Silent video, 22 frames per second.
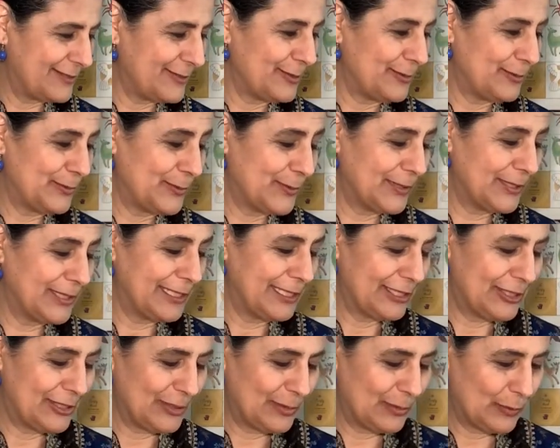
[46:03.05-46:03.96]
You
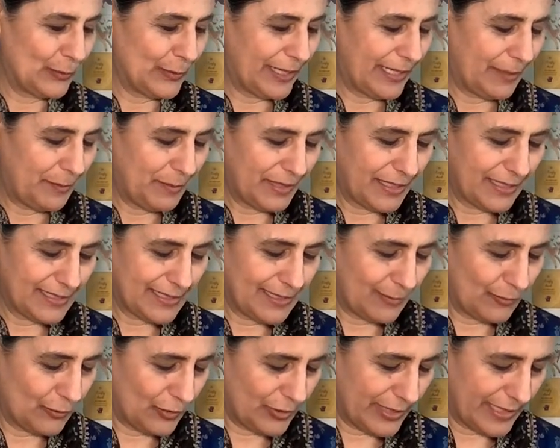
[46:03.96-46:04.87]
really should wait because
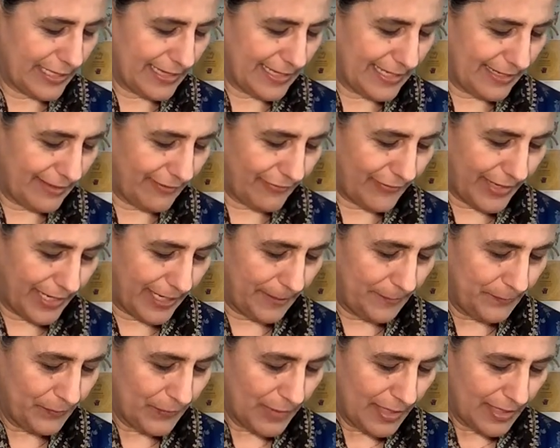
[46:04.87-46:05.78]
I'm worried that if I
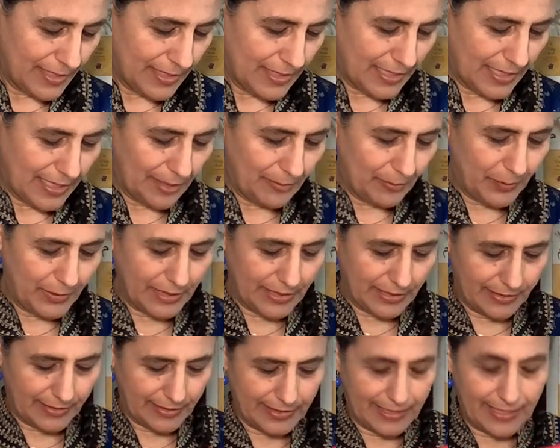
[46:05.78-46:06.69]

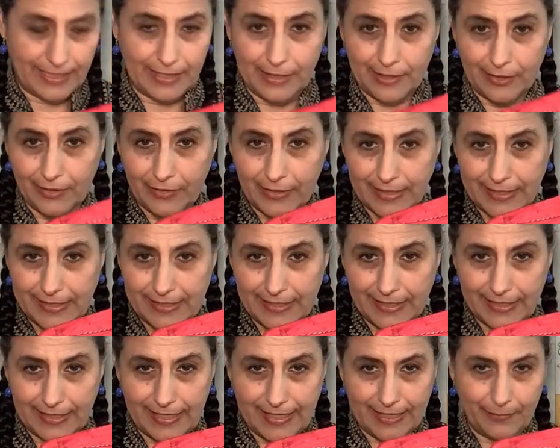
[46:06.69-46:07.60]
unpeel it, I can already
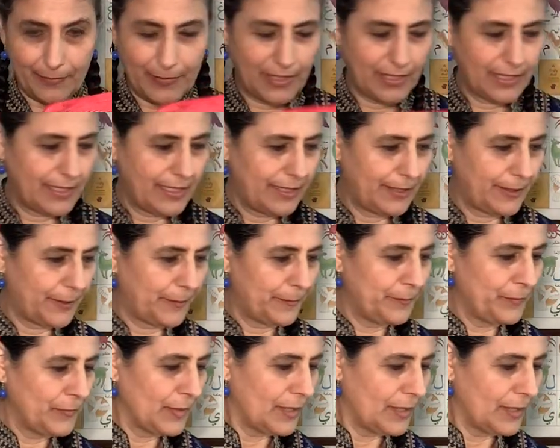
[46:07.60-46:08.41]
see it happening here.